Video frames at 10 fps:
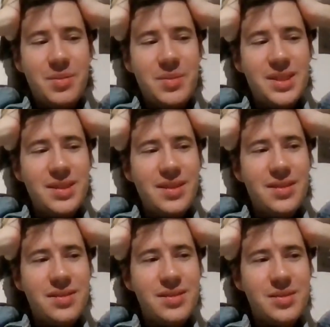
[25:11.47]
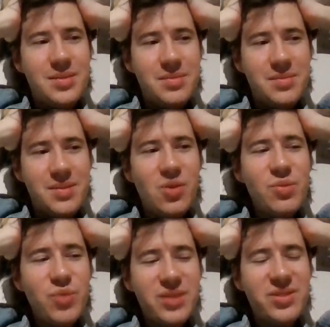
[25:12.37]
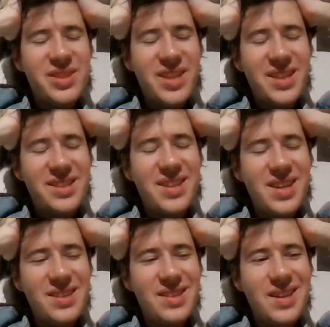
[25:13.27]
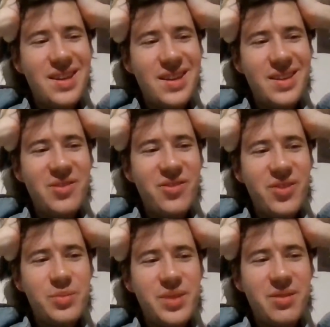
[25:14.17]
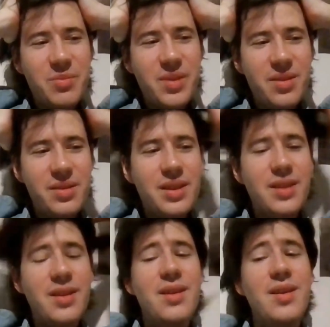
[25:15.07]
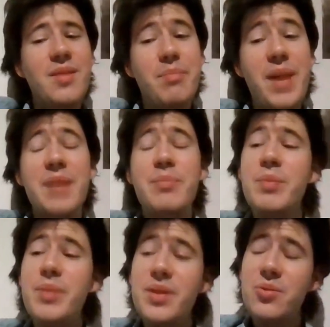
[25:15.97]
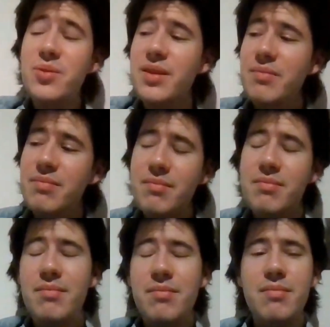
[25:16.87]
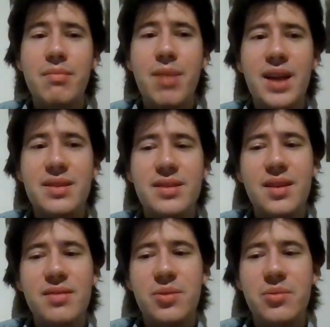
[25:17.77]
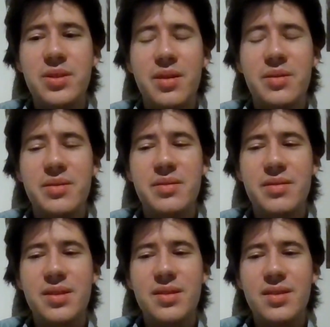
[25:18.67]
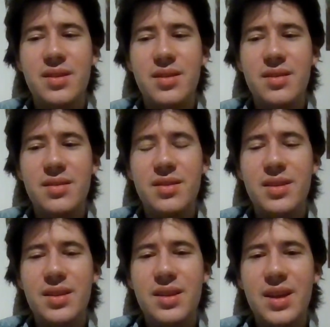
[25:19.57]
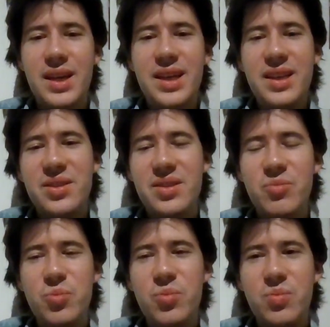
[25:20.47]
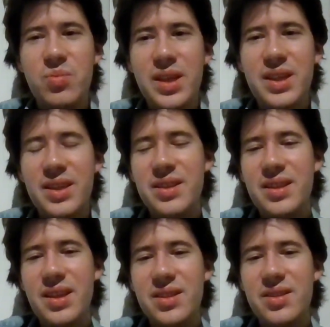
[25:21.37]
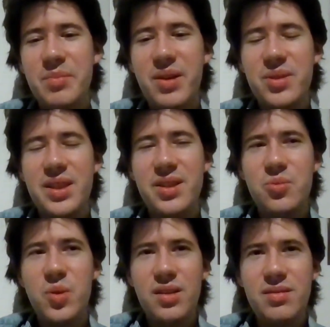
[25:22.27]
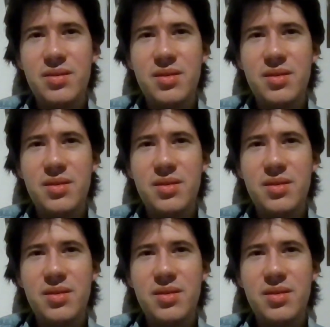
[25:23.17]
I mean, Coen Brothers said that their films are about bad people doing bad stuff to each other, and I guess like that's Lebowski as well.